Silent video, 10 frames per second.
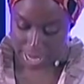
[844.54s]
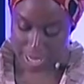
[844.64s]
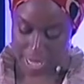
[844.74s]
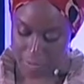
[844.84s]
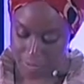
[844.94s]

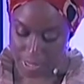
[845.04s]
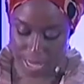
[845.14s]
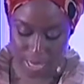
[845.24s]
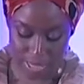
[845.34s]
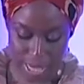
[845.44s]
It
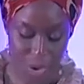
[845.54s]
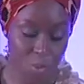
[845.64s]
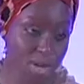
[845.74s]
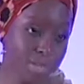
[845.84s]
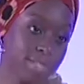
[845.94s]
emphasizes how
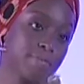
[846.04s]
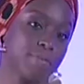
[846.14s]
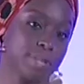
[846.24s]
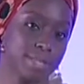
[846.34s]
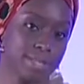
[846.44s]
we are
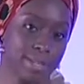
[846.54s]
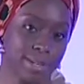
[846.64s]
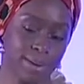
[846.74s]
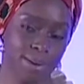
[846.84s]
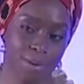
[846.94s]
different
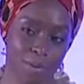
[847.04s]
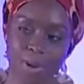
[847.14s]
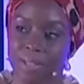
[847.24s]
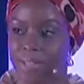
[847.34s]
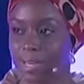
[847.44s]

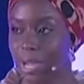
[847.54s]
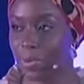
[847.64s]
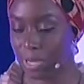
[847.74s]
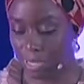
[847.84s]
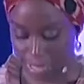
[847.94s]
rather than how
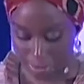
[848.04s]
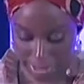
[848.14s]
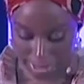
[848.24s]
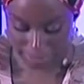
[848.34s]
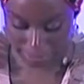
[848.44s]
we are similar.